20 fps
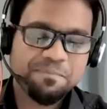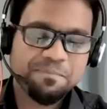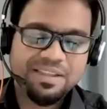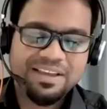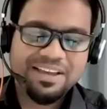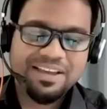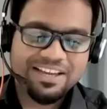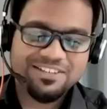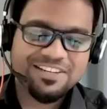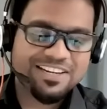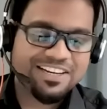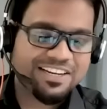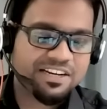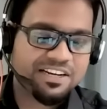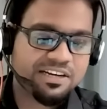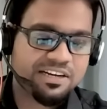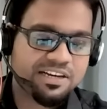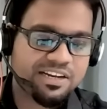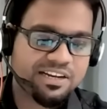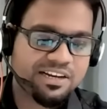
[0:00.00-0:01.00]
Actually, in
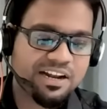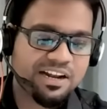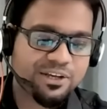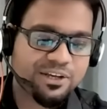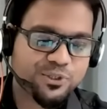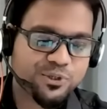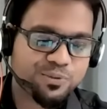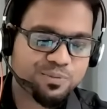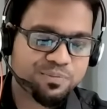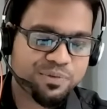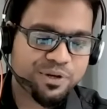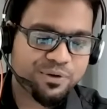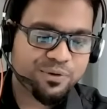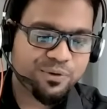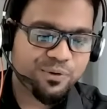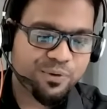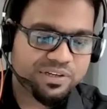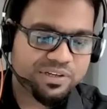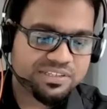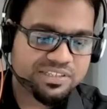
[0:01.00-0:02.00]
a classroom, when you
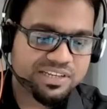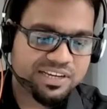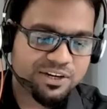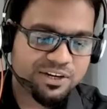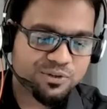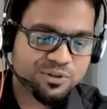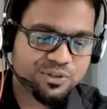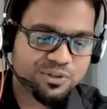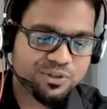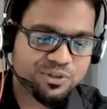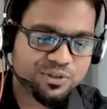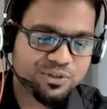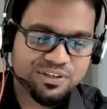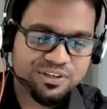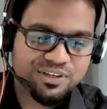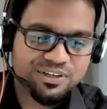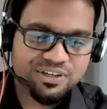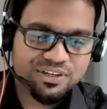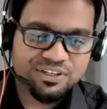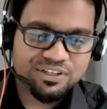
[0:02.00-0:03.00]
go and say to
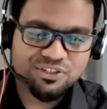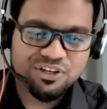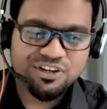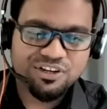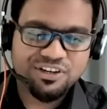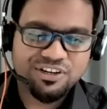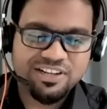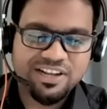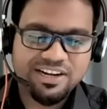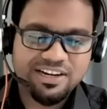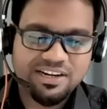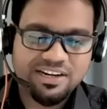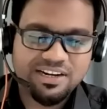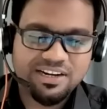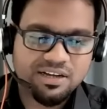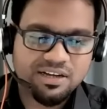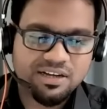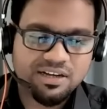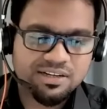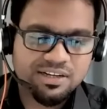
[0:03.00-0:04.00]
the children that the